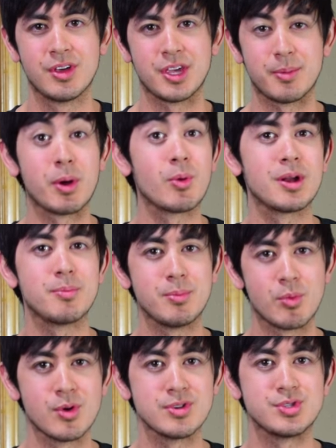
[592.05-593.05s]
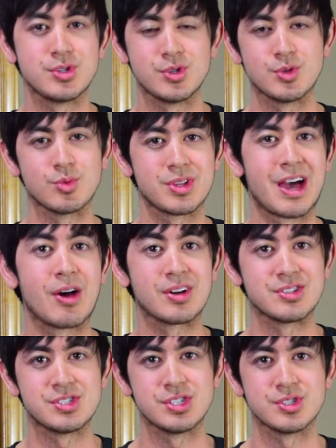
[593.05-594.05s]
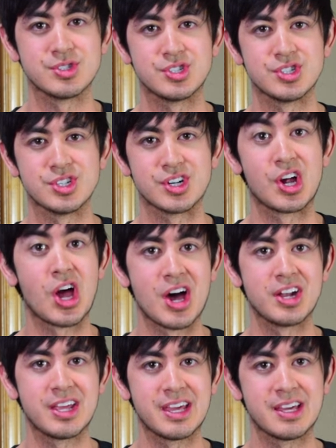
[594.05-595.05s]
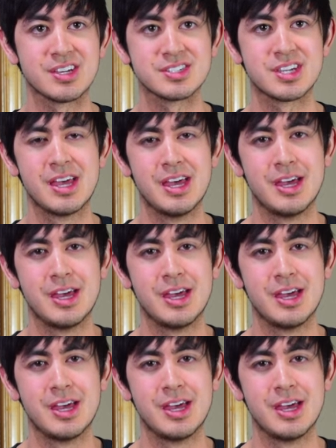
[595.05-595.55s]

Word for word: You may want to be more in tune with how concealed your gun is